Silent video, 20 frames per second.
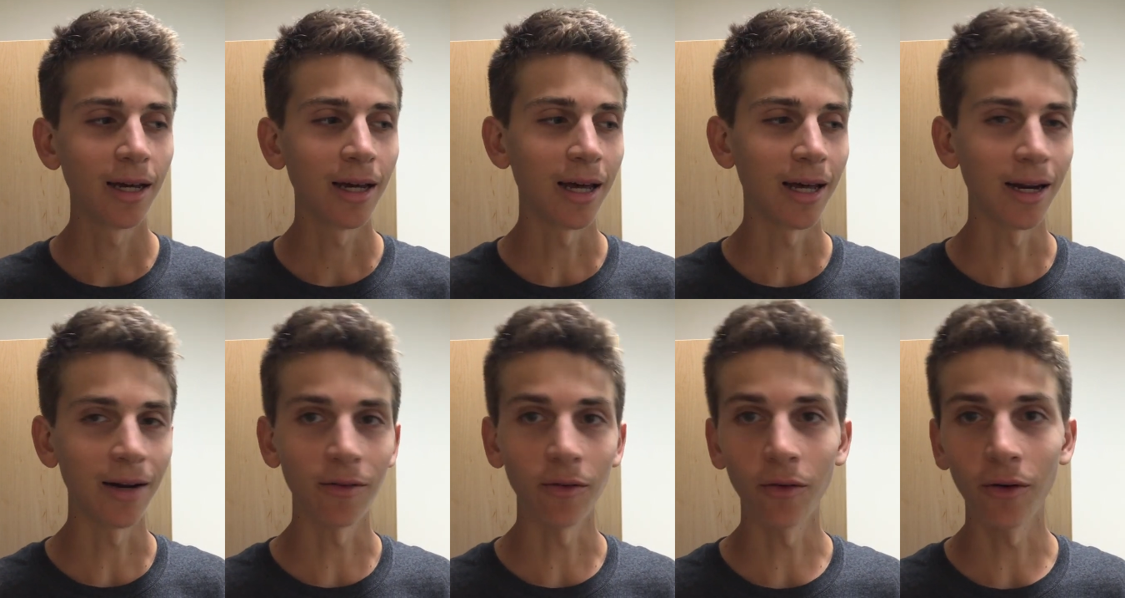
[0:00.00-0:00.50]

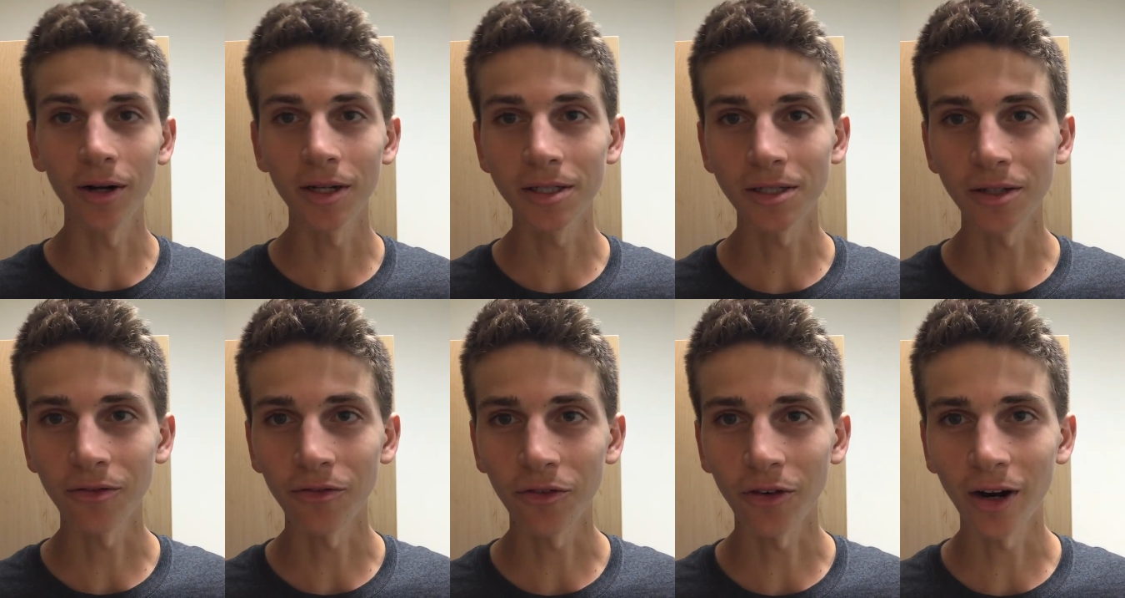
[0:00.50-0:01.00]
And I have a race
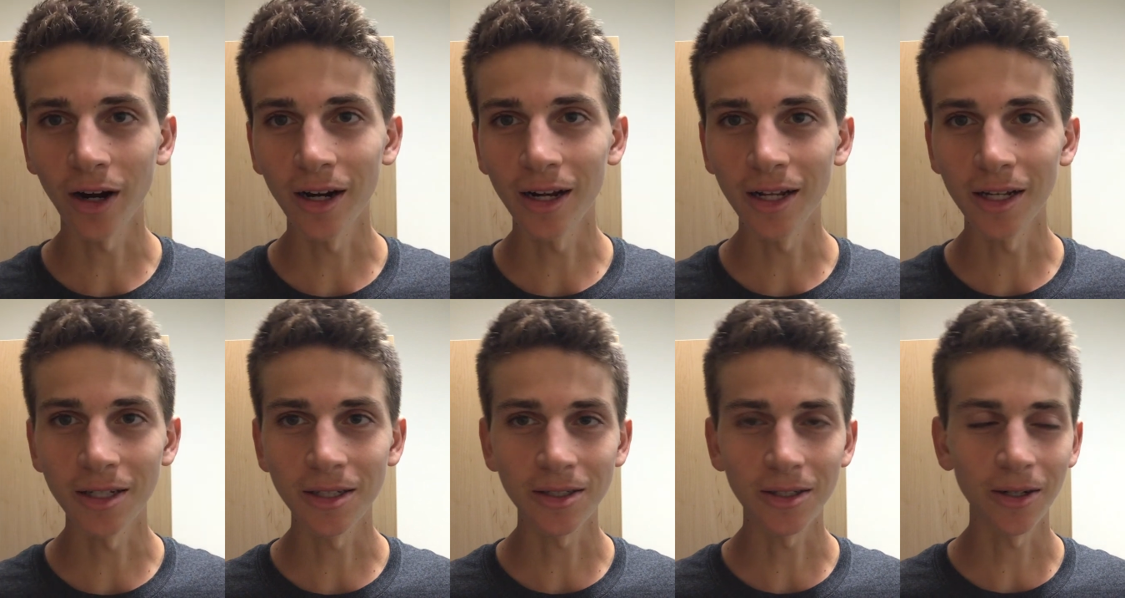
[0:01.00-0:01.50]
on
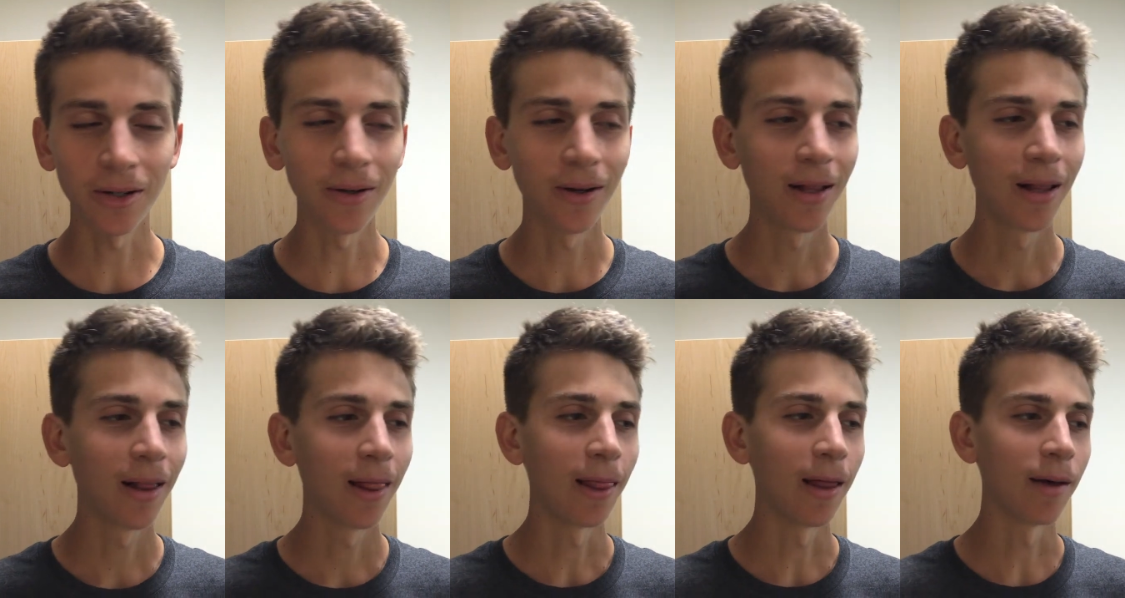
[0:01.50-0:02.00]
Friday, so,
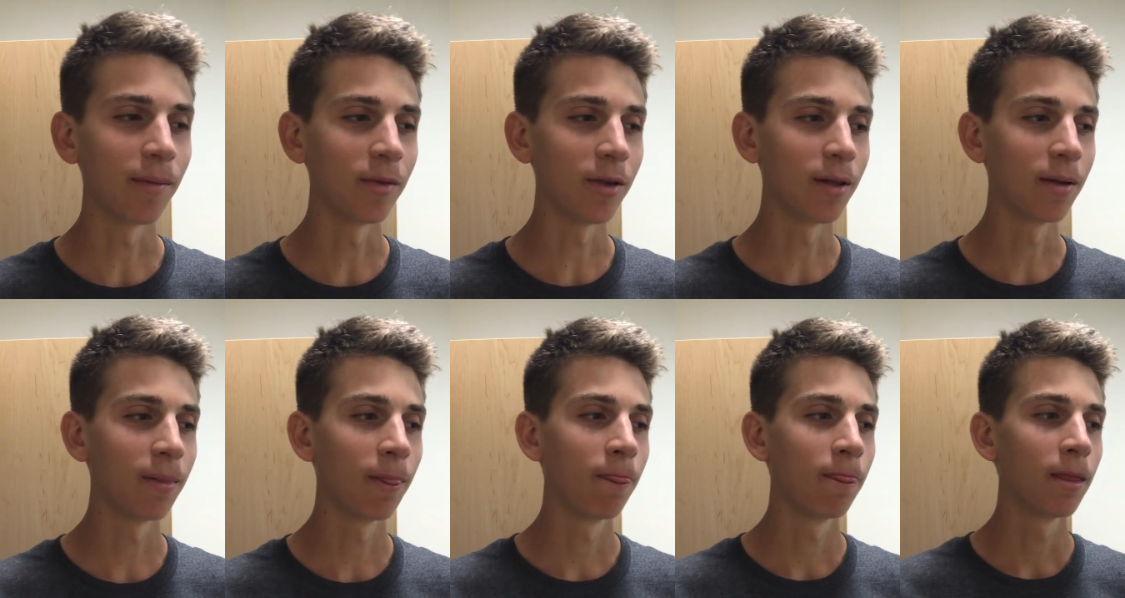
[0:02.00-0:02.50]
I
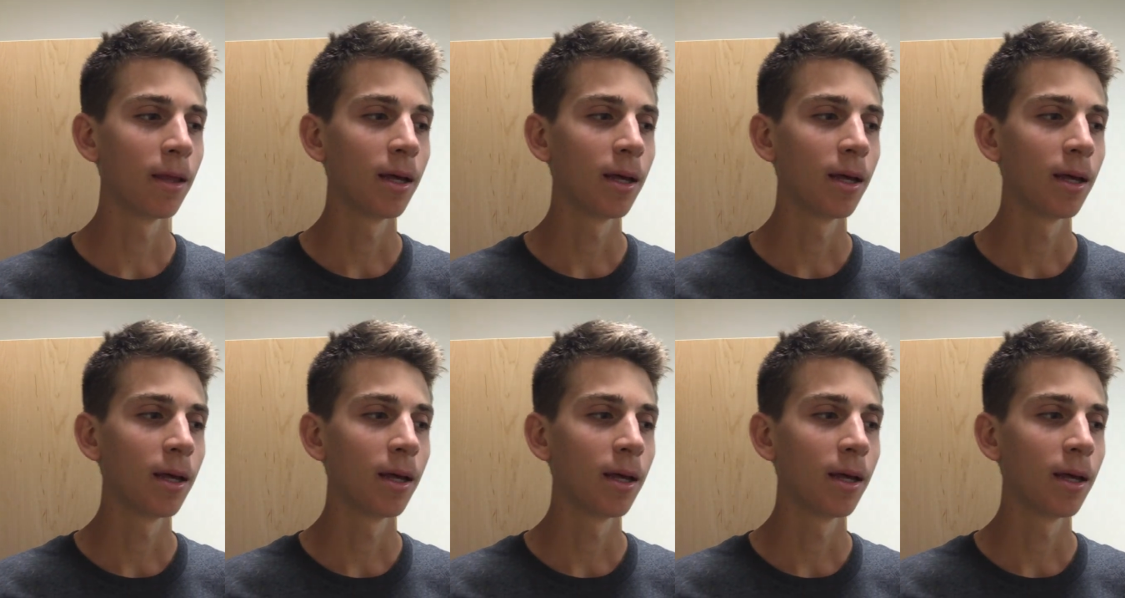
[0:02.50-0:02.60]
mean,